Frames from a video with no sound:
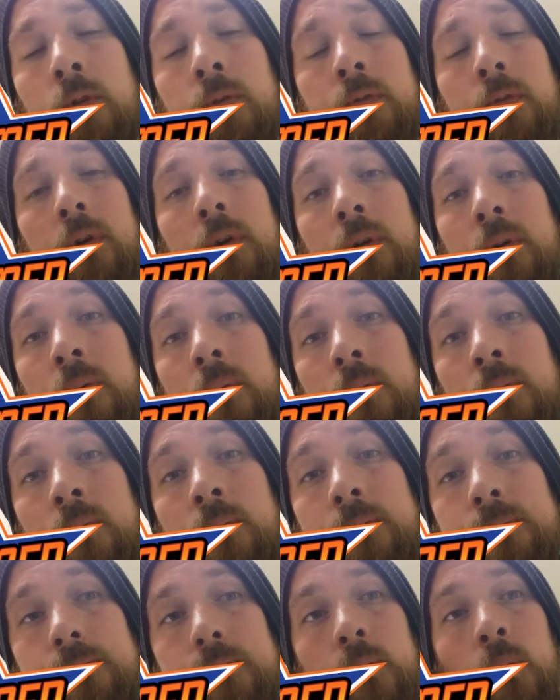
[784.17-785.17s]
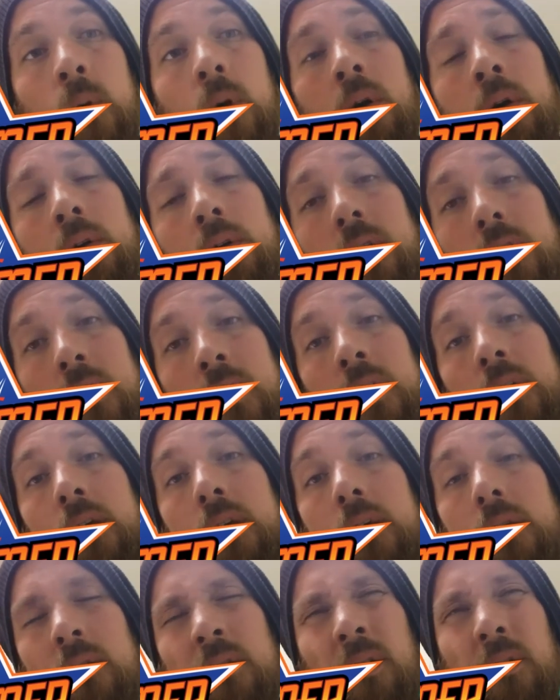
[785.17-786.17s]
review and what I
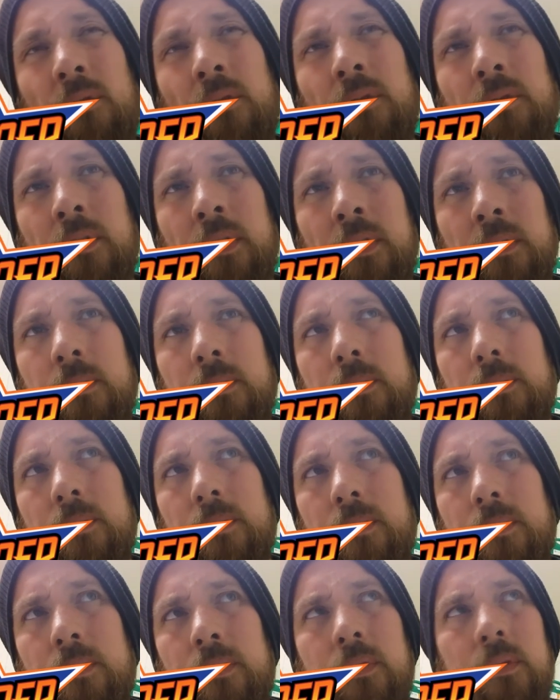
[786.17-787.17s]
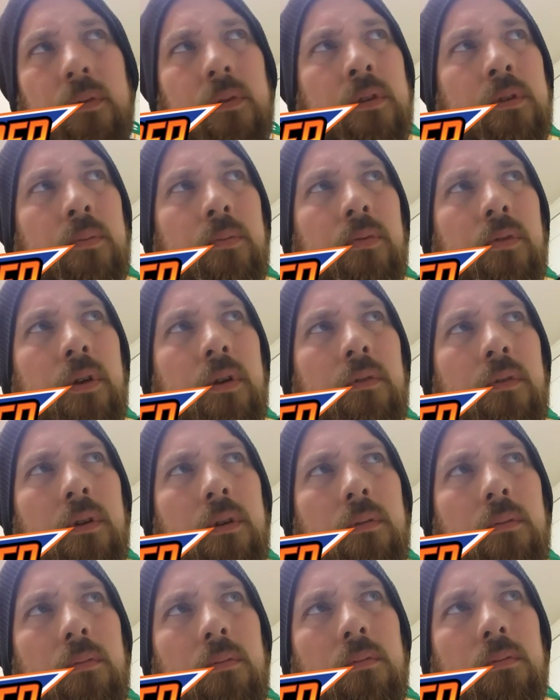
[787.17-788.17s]
think, not review, pre- is it
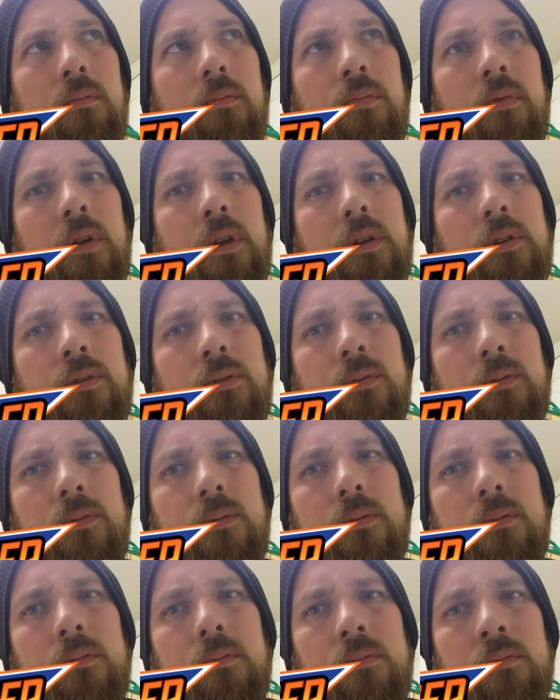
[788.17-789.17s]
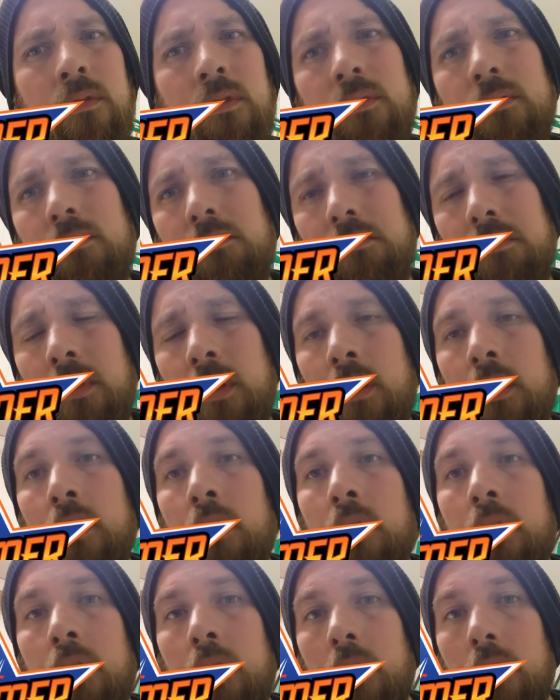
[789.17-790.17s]
preview? Predictions? Yeah.
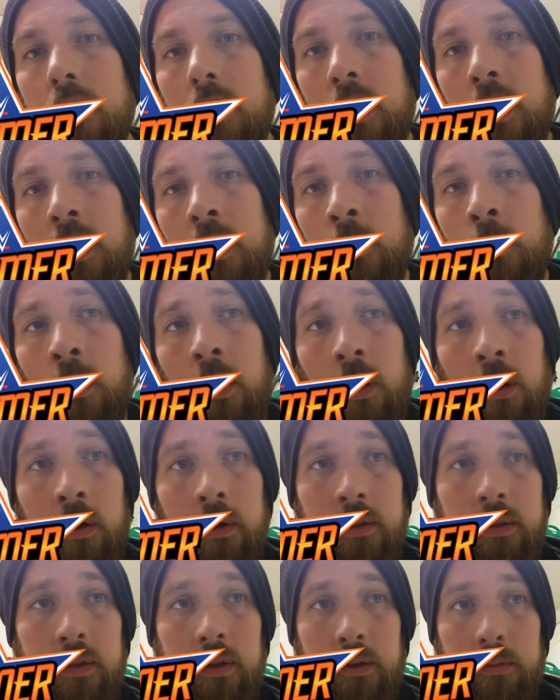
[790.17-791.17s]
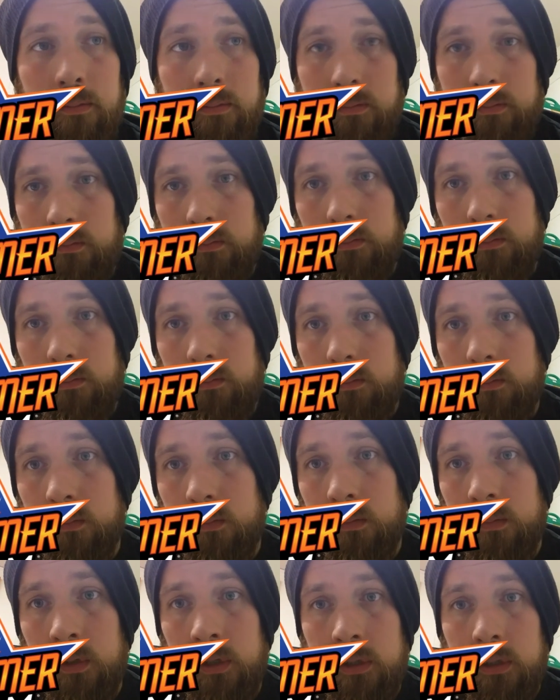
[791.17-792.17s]
Uh, what I think
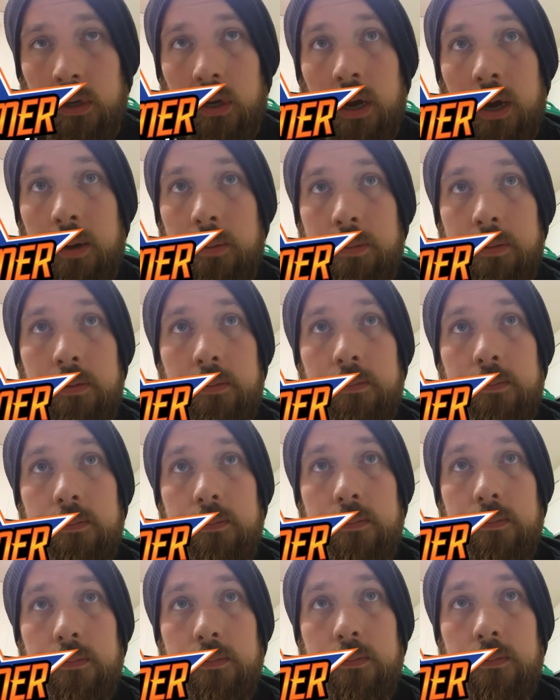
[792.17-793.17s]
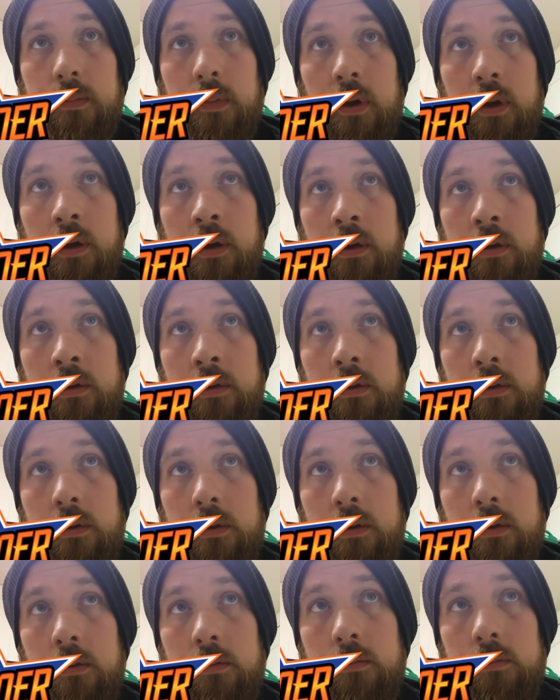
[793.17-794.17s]
is going to happen
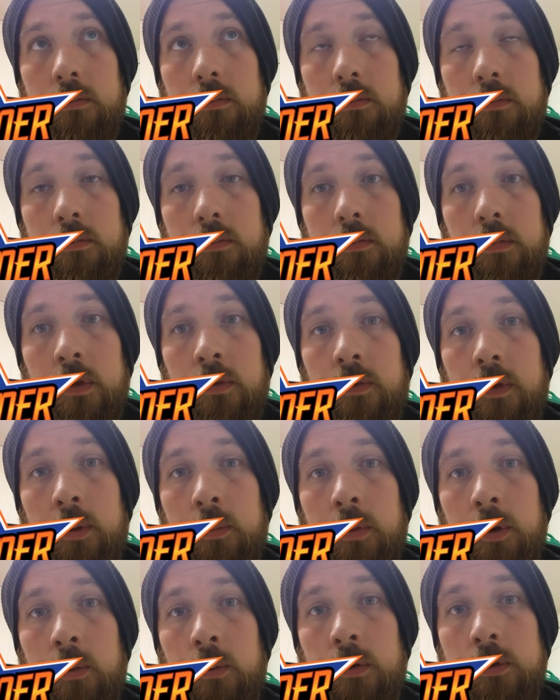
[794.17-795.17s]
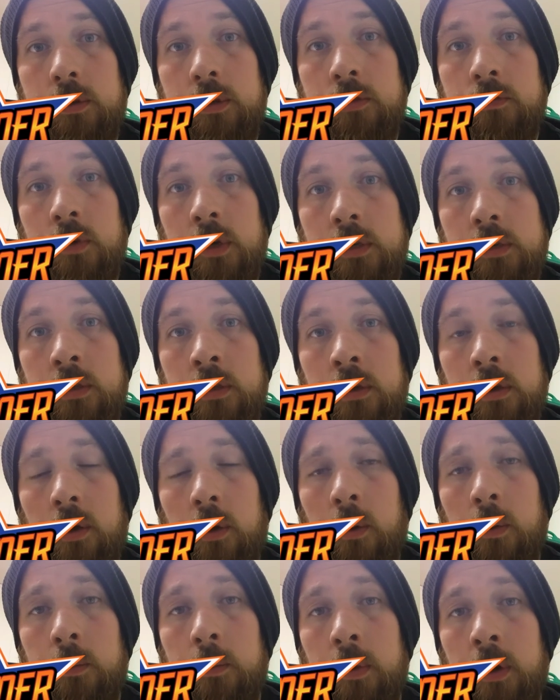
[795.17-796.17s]
and if anybody watches wrestling,
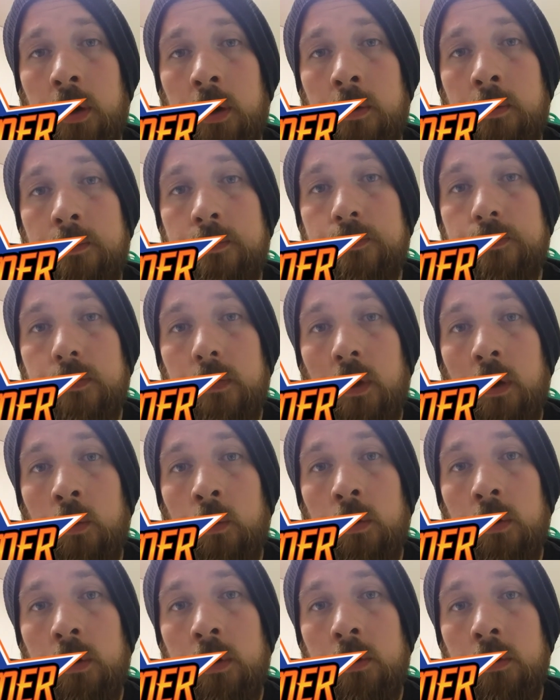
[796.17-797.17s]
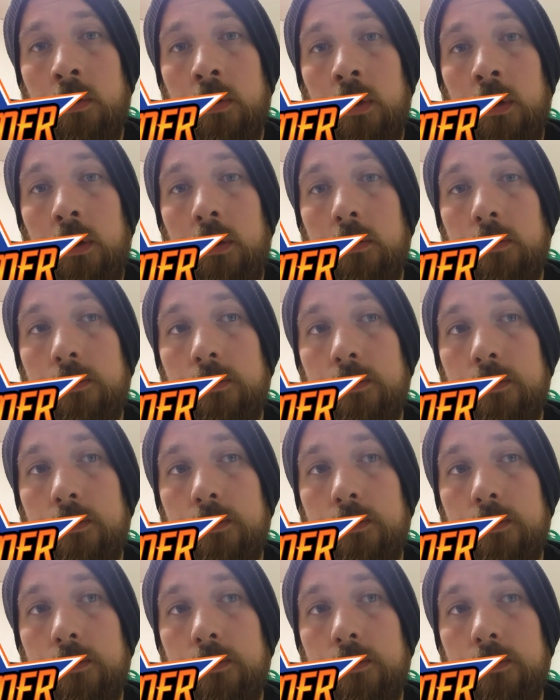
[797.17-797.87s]
comment below on what you think.